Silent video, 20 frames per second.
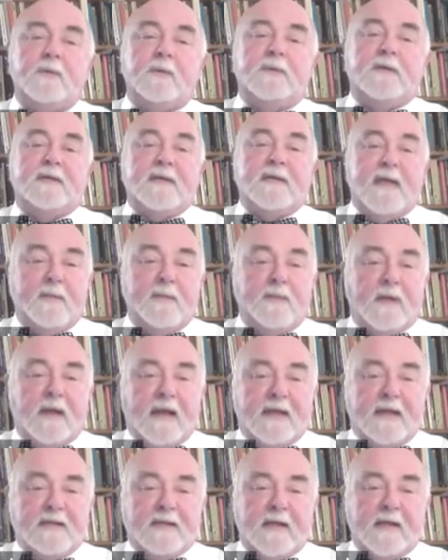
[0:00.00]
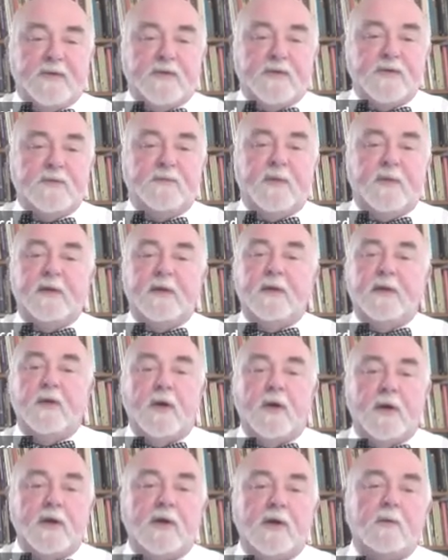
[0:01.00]
to tape class lectures, but an
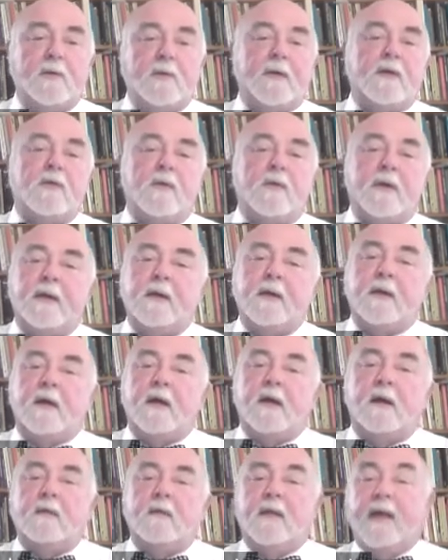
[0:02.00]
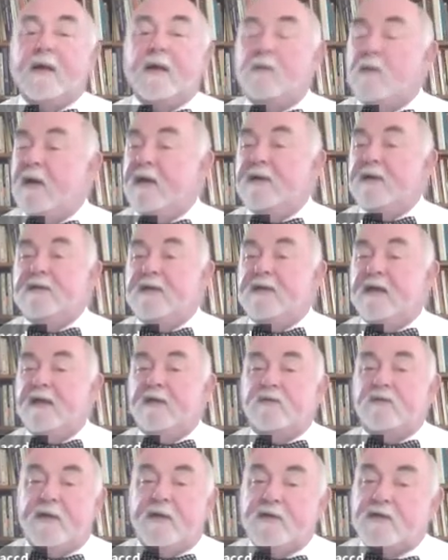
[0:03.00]
audio recording, uh, likewise a
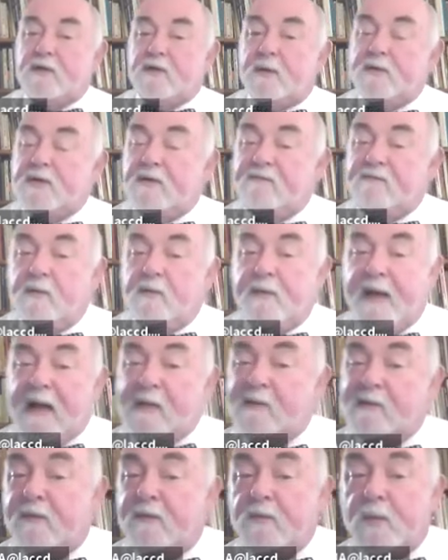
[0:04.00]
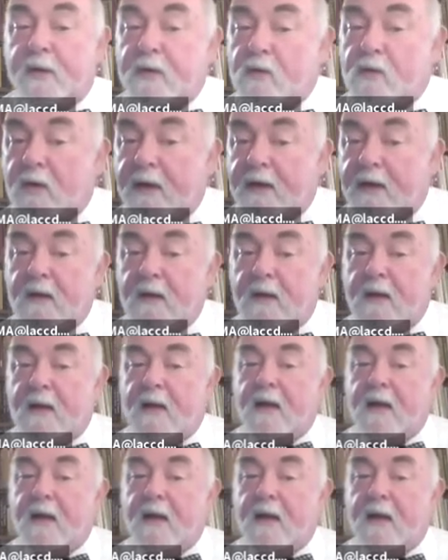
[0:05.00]
transcription verbatim of a recording,